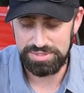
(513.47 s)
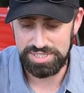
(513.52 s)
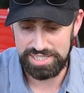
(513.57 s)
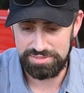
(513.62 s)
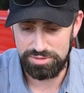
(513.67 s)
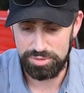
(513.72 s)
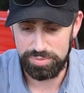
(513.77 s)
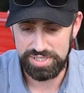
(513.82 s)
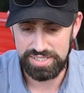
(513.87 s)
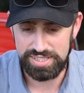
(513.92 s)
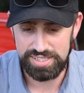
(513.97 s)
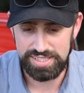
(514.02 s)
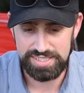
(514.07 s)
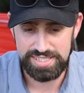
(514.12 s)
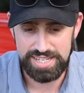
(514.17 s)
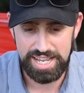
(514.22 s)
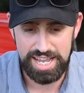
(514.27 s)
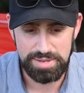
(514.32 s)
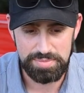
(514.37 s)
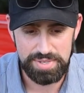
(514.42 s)
was living with at the
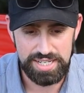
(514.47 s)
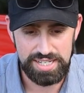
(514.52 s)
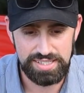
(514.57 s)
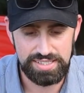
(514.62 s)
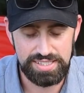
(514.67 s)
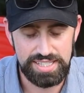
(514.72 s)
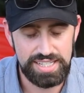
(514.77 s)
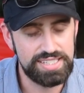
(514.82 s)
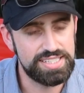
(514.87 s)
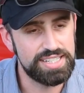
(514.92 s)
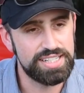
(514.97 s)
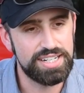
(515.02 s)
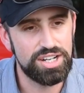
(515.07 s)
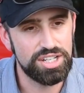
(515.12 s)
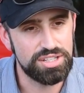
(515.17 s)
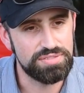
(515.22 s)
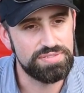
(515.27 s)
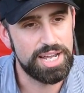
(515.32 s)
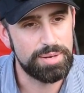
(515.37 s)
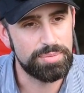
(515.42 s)
time, he did all
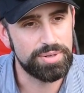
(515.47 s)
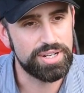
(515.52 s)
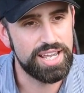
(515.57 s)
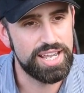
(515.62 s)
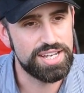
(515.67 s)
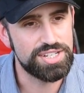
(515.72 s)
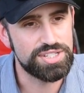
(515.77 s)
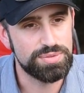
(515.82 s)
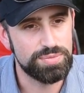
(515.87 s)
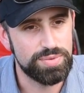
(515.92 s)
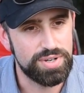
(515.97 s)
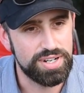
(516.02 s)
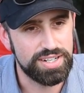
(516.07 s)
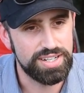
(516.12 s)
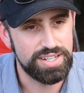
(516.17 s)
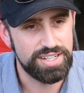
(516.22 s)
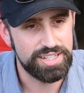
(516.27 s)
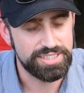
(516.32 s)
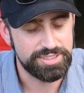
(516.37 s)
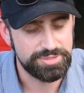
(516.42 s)
the fabrication work
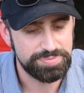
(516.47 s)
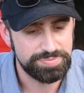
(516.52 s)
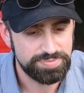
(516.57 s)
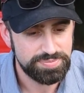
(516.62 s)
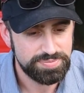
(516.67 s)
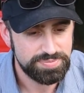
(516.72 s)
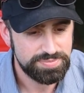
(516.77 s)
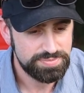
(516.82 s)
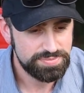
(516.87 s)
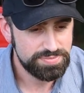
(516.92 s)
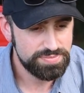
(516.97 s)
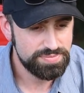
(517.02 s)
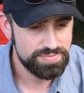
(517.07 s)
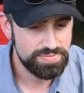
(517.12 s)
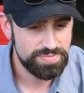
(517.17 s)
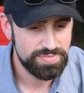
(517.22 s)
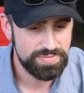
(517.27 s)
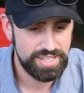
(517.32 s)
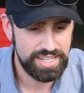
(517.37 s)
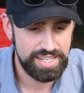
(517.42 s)
on it.
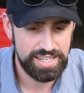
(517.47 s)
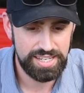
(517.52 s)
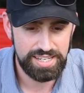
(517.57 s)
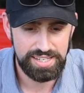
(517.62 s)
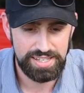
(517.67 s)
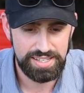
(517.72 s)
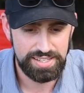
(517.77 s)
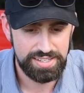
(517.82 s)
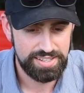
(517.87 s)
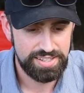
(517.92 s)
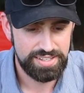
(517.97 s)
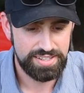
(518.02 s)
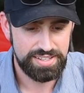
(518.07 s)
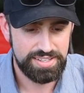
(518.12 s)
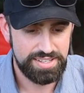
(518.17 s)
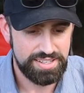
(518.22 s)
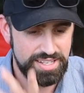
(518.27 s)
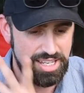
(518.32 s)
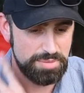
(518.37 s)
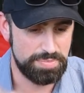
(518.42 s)
He
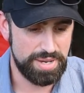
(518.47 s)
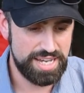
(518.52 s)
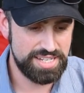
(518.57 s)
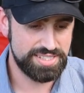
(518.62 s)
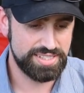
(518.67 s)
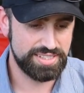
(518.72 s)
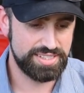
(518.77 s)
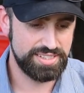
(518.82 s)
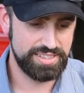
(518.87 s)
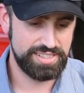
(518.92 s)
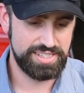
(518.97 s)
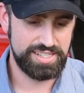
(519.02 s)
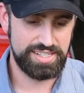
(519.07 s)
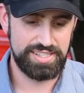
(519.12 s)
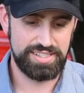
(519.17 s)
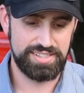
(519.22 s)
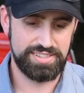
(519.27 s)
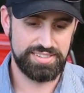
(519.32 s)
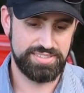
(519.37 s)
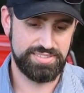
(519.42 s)

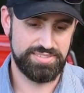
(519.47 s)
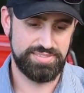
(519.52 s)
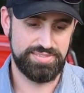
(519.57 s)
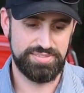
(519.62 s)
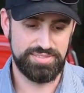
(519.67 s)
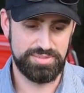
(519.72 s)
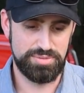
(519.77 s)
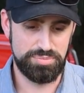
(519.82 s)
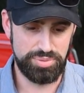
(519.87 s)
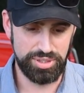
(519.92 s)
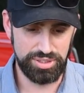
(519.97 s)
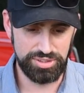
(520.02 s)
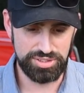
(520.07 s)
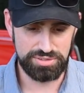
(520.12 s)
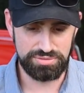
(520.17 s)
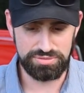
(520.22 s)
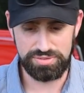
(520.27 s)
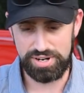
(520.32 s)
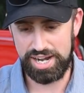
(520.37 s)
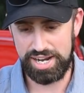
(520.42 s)
basically built
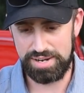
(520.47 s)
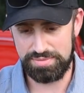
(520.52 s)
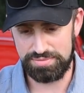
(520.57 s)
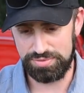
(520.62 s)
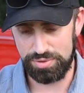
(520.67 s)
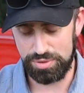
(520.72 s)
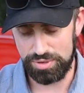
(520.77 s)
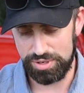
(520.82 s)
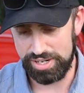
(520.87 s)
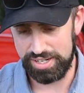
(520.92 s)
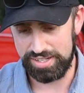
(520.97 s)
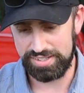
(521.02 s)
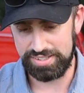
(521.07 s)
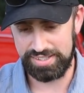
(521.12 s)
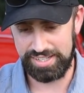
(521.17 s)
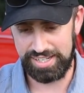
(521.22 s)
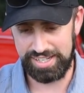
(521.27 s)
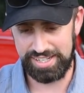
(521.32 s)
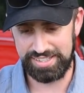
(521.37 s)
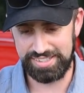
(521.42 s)
a frame for it
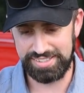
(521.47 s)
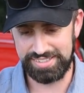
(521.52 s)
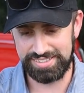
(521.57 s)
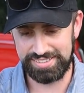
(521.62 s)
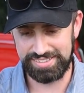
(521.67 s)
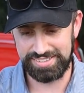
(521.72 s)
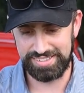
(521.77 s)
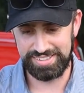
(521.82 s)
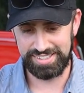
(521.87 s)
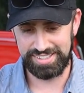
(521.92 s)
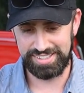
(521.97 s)
in